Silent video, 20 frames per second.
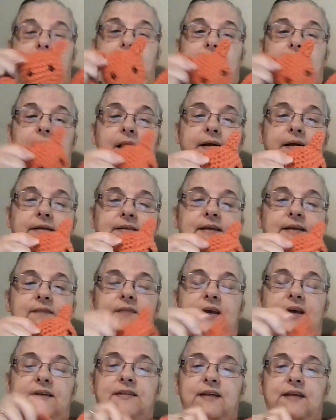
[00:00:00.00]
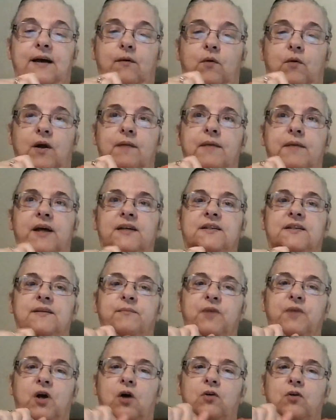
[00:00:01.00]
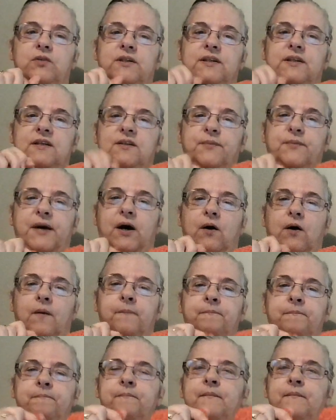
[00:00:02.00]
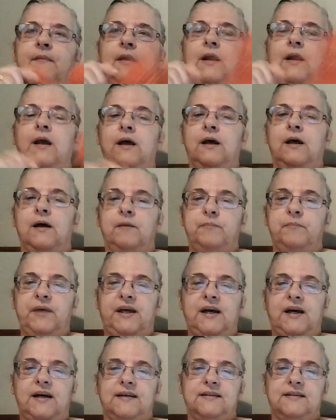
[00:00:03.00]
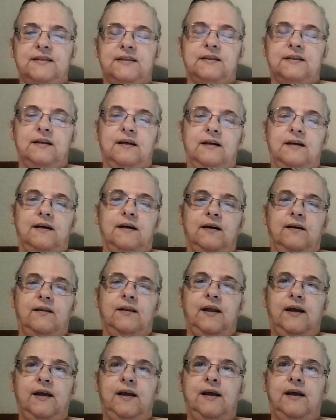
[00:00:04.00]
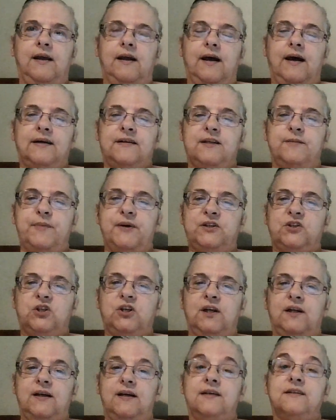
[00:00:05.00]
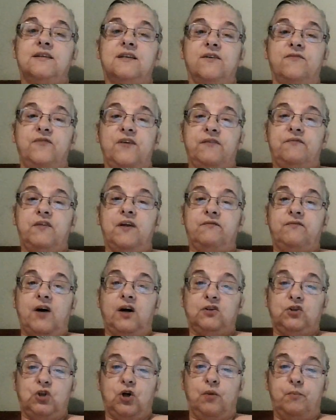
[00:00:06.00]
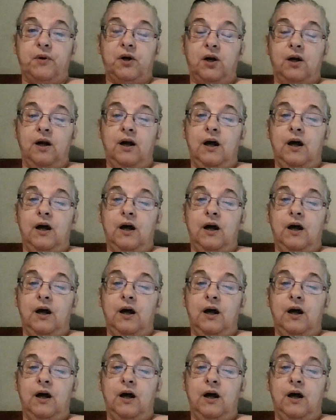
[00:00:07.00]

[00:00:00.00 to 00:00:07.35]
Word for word: I did this. I want to make some ghosts as well because the exhibition is the 5th of October.